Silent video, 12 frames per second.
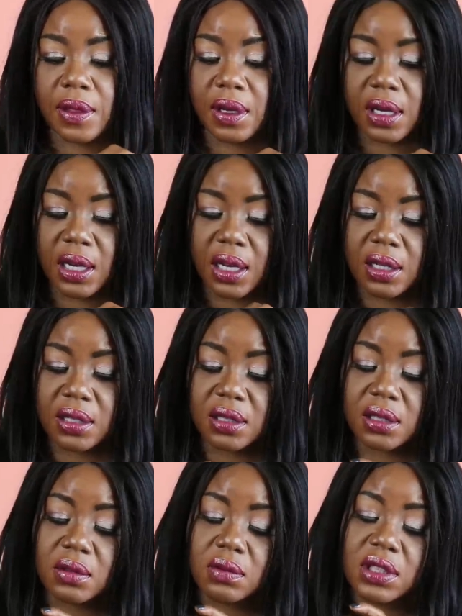I got
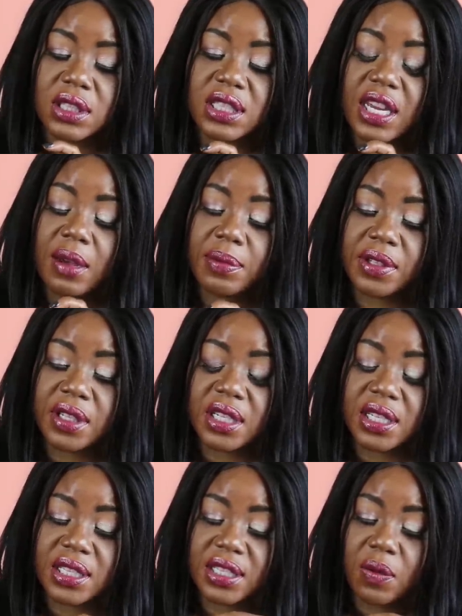a sample of
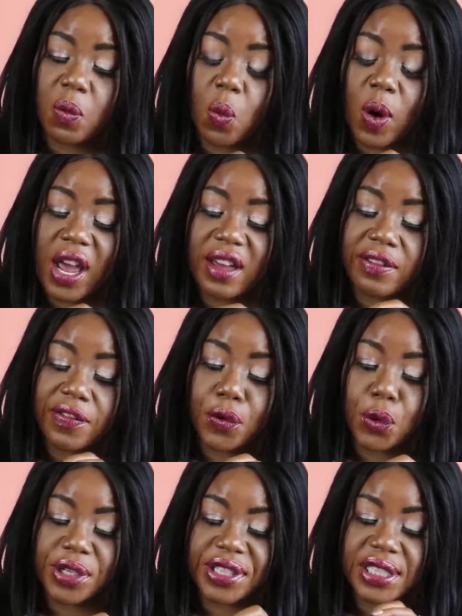this in
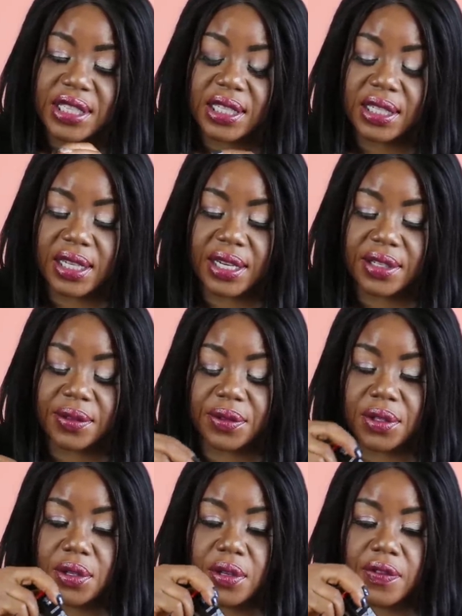Y14. I
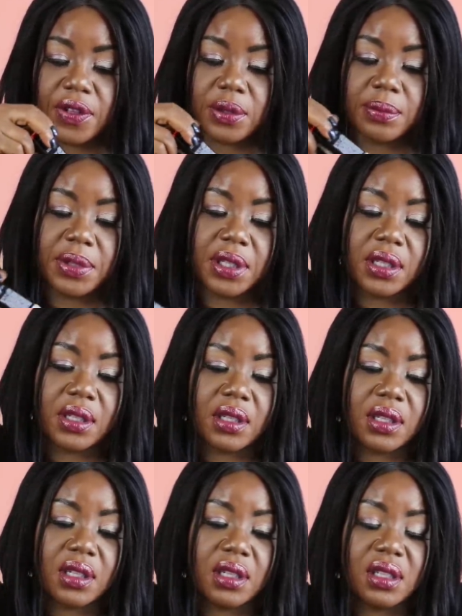don't know if it'll be,
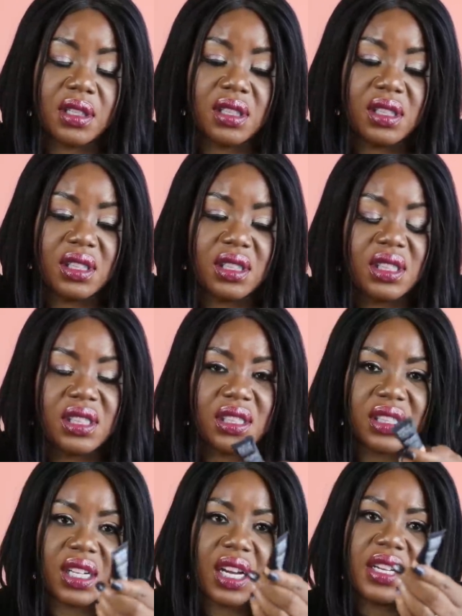uh,
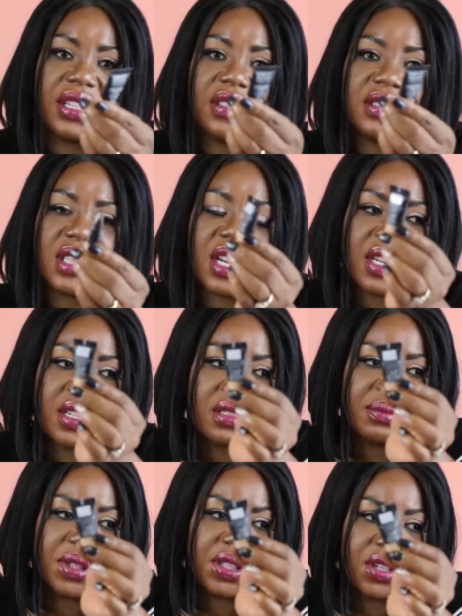nah, it don't look like
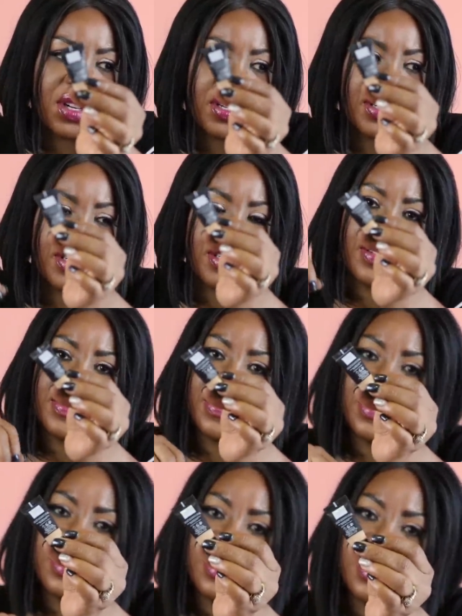it'll be dark enough.